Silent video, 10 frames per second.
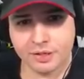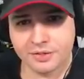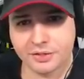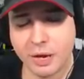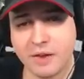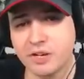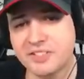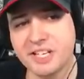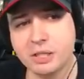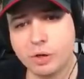So every
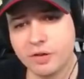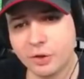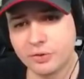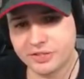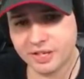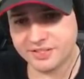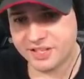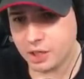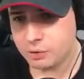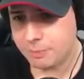single one of those
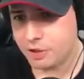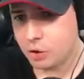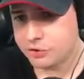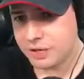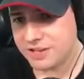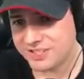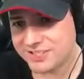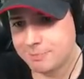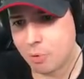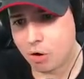stake weapon also has a
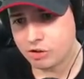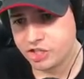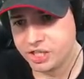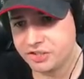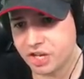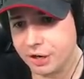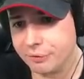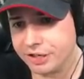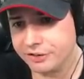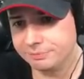small shield
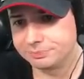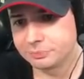generator.